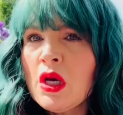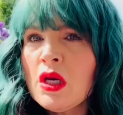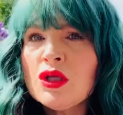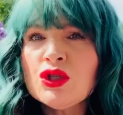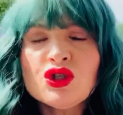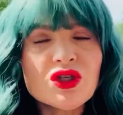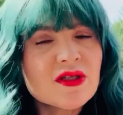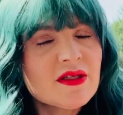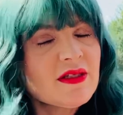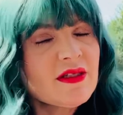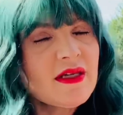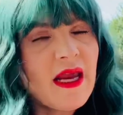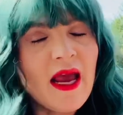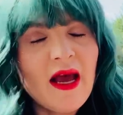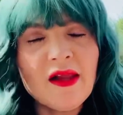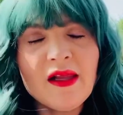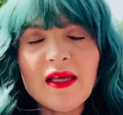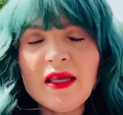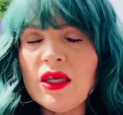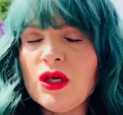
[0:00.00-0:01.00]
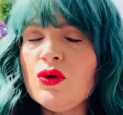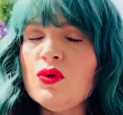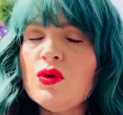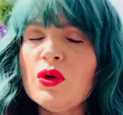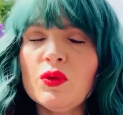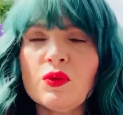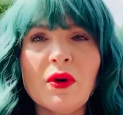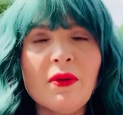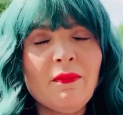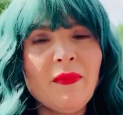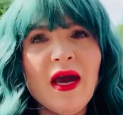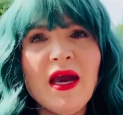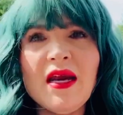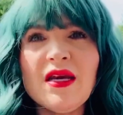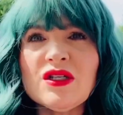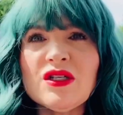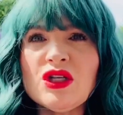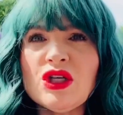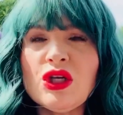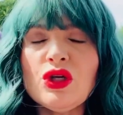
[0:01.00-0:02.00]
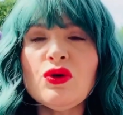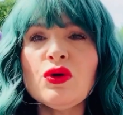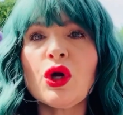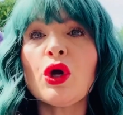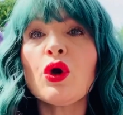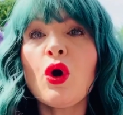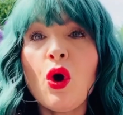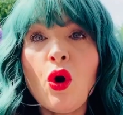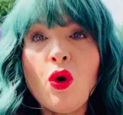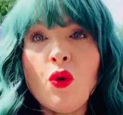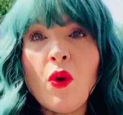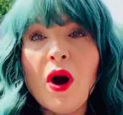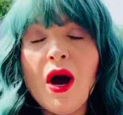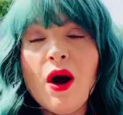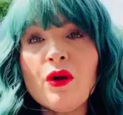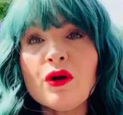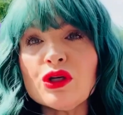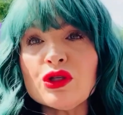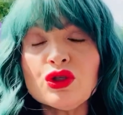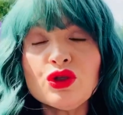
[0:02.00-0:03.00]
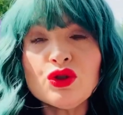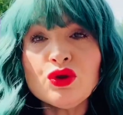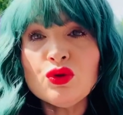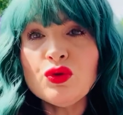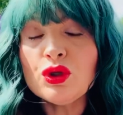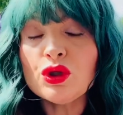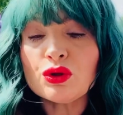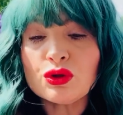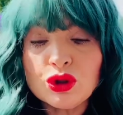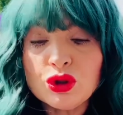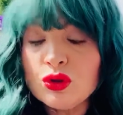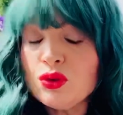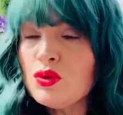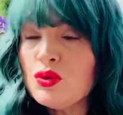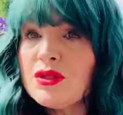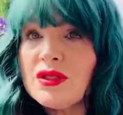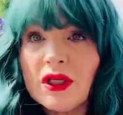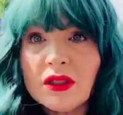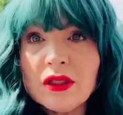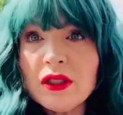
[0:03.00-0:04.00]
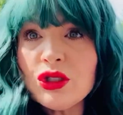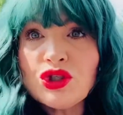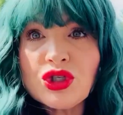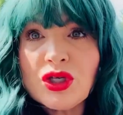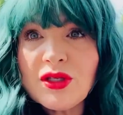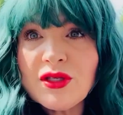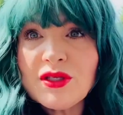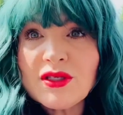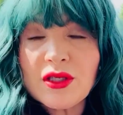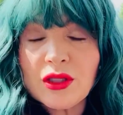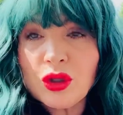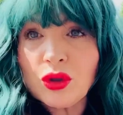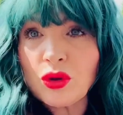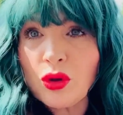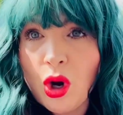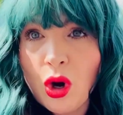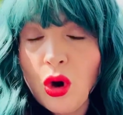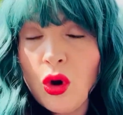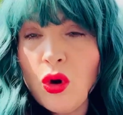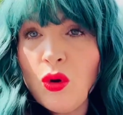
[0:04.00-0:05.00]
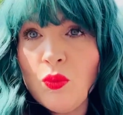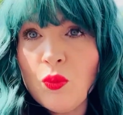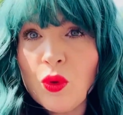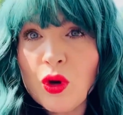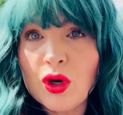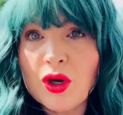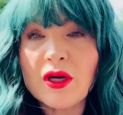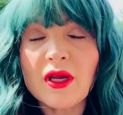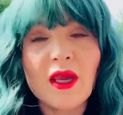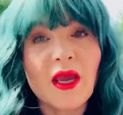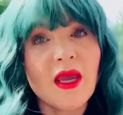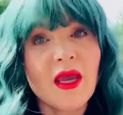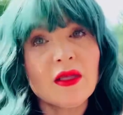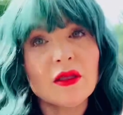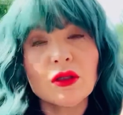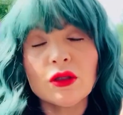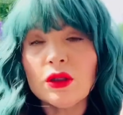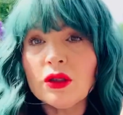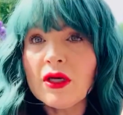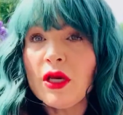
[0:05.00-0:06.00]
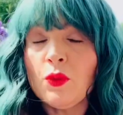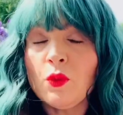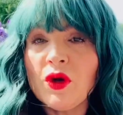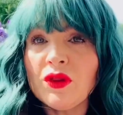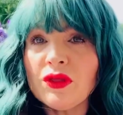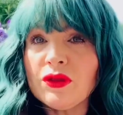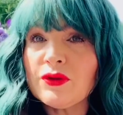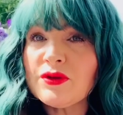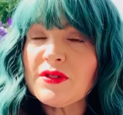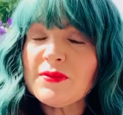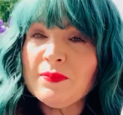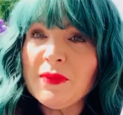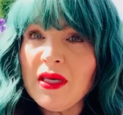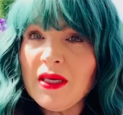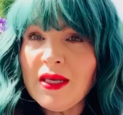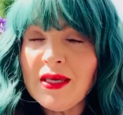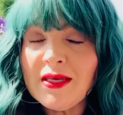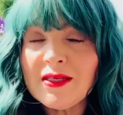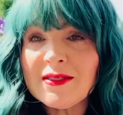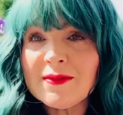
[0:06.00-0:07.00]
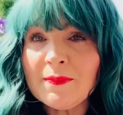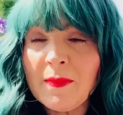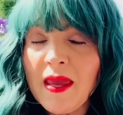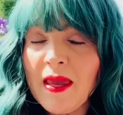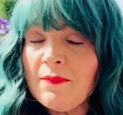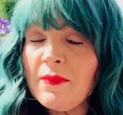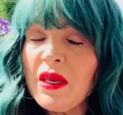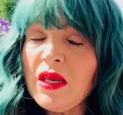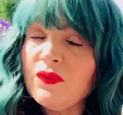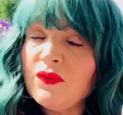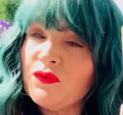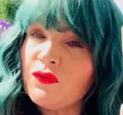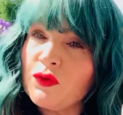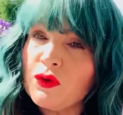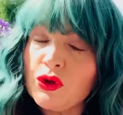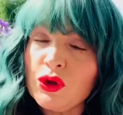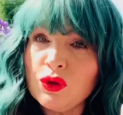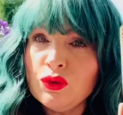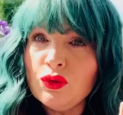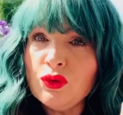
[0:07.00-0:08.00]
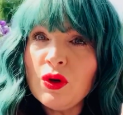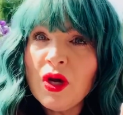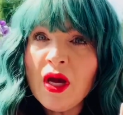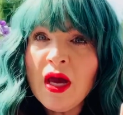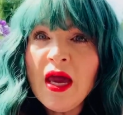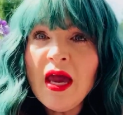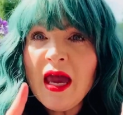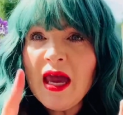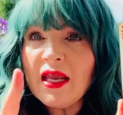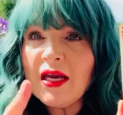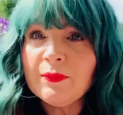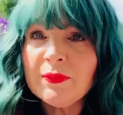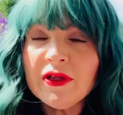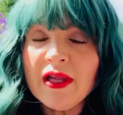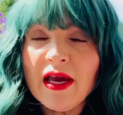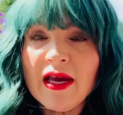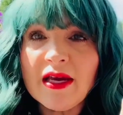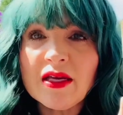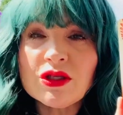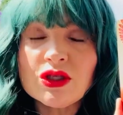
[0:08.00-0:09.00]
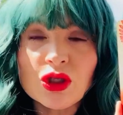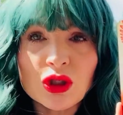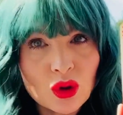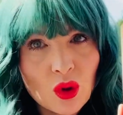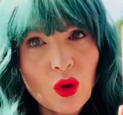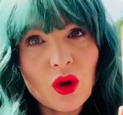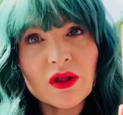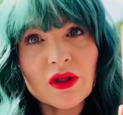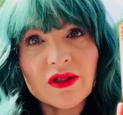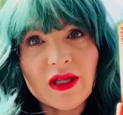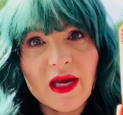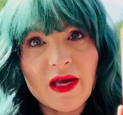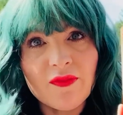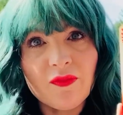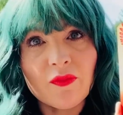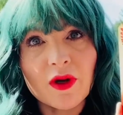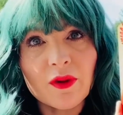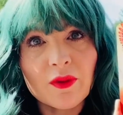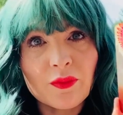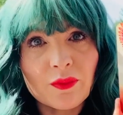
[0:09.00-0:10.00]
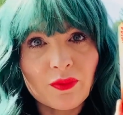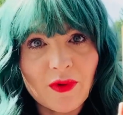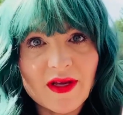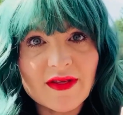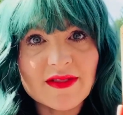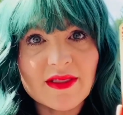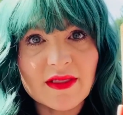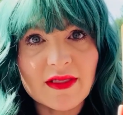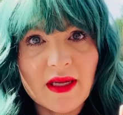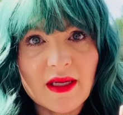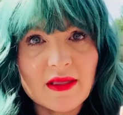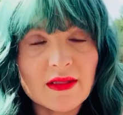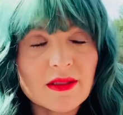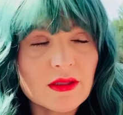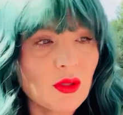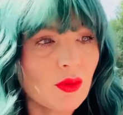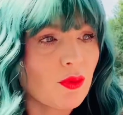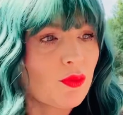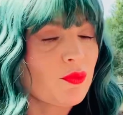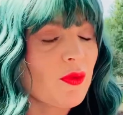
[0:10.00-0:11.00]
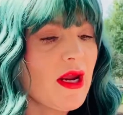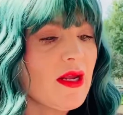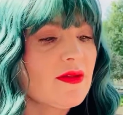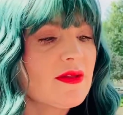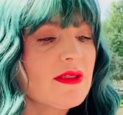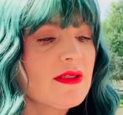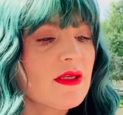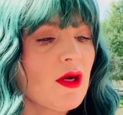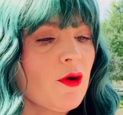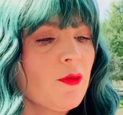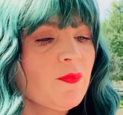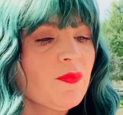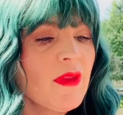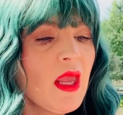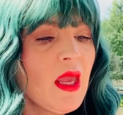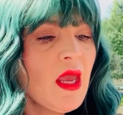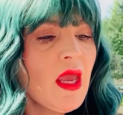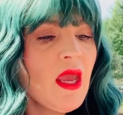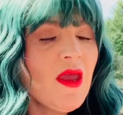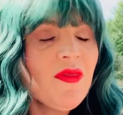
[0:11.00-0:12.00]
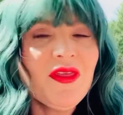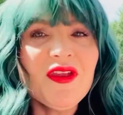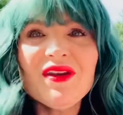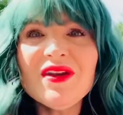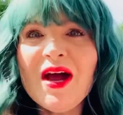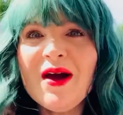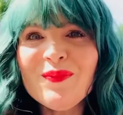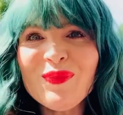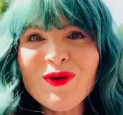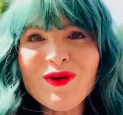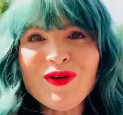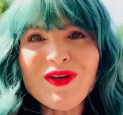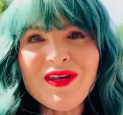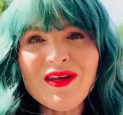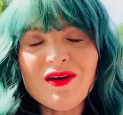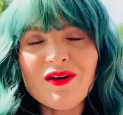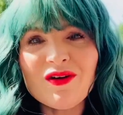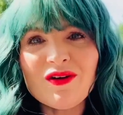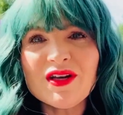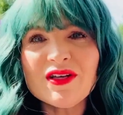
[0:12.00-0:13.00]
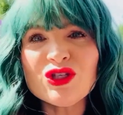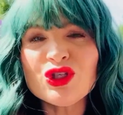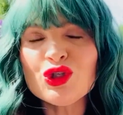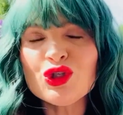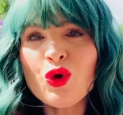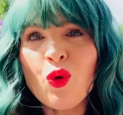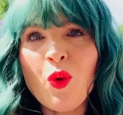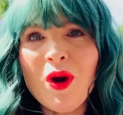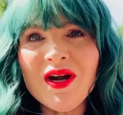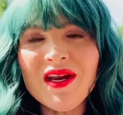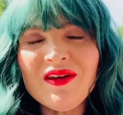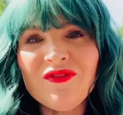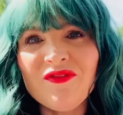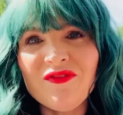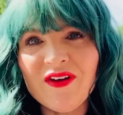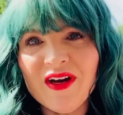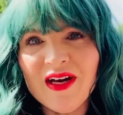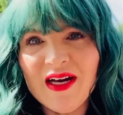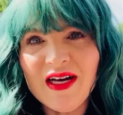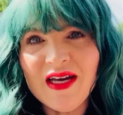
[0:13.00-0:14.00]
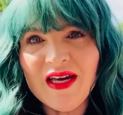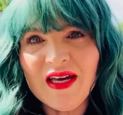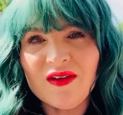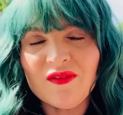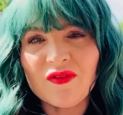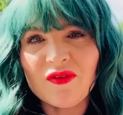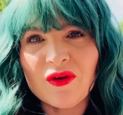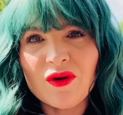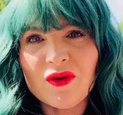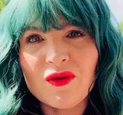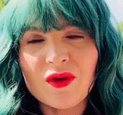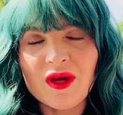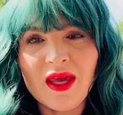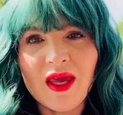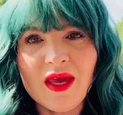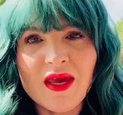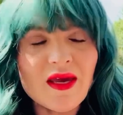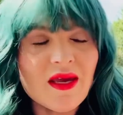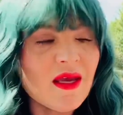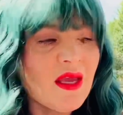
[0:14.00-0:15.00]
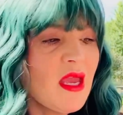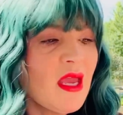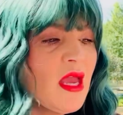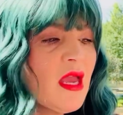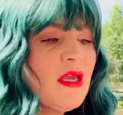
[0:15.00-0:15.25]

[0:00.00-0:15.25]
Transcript: Just telling you and reminding you to go out and do your due diligence and your homework and look at what those meanings may mean for you and apply it to your life where it resonates. All right. So the number here is 25, okay?